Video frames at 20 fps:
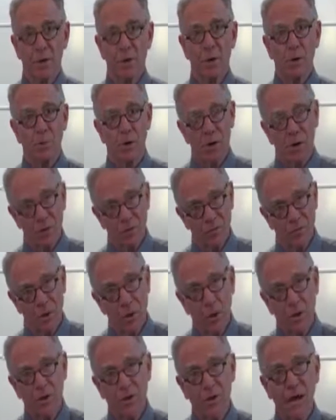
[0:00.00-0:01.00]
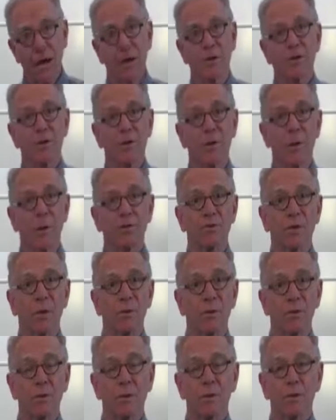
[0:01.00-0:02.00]
When we converge down to those
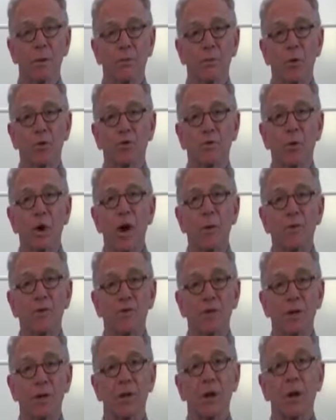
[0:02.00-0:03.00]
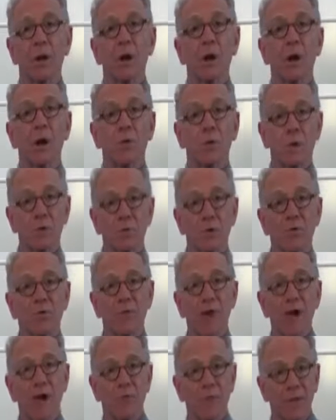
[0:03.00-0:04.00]
that we think are most promising, we
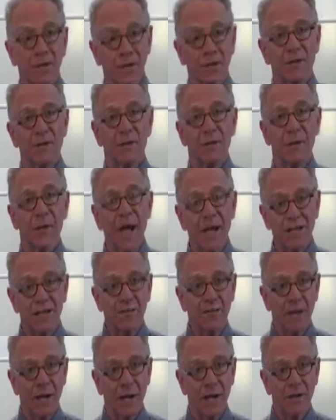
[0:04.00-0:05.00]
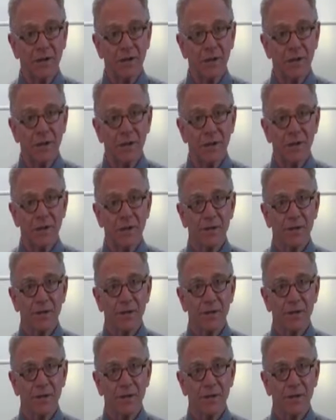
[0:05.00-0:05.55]
move them into the next phase